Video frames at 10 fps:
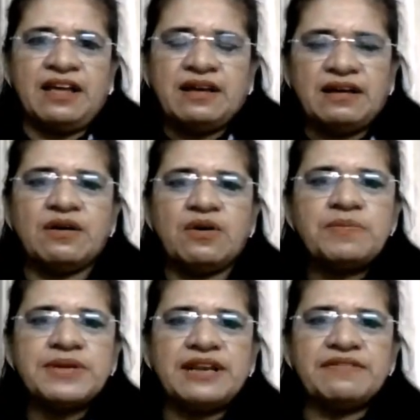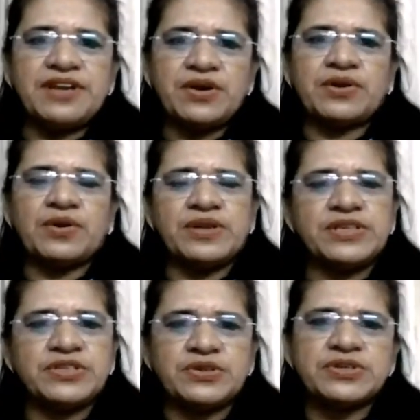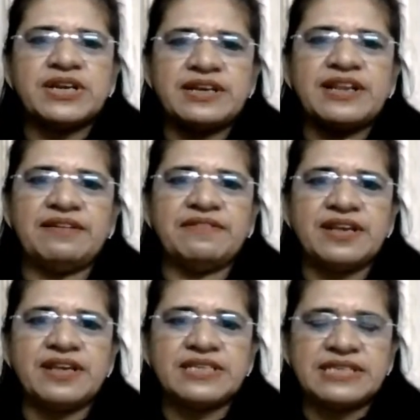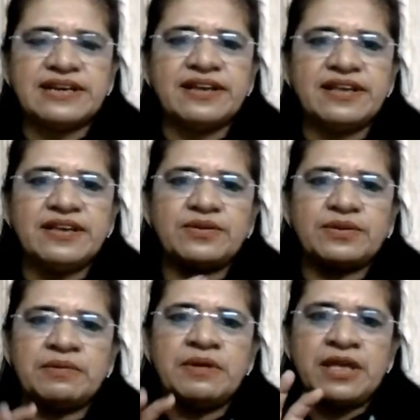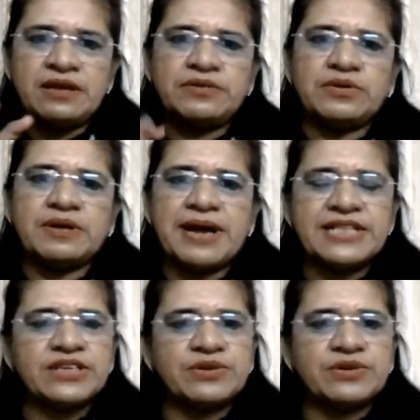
a home delivery or a non-institutional delivery is really, you know, to the mindset